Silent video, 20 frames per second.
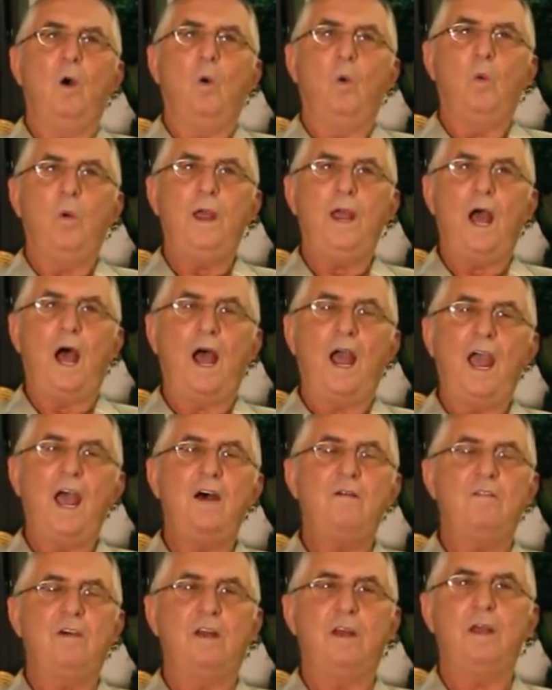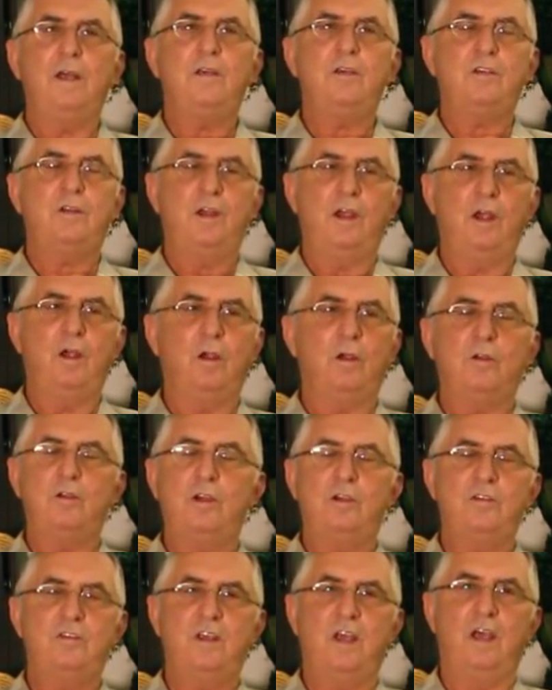we, I have a list here,
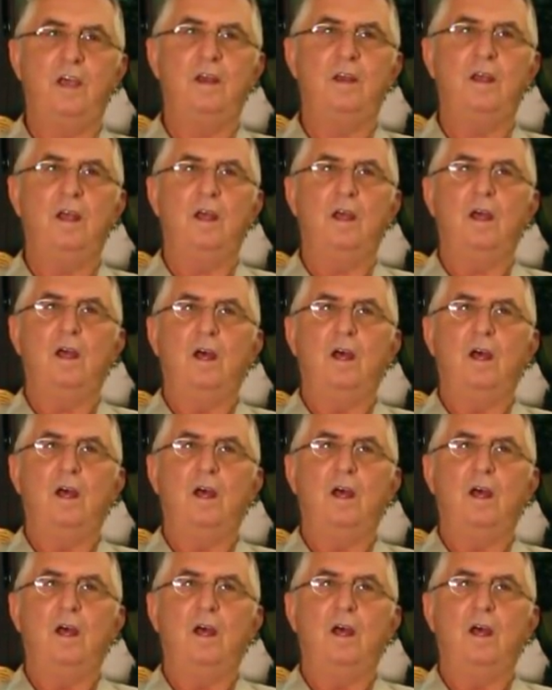she said,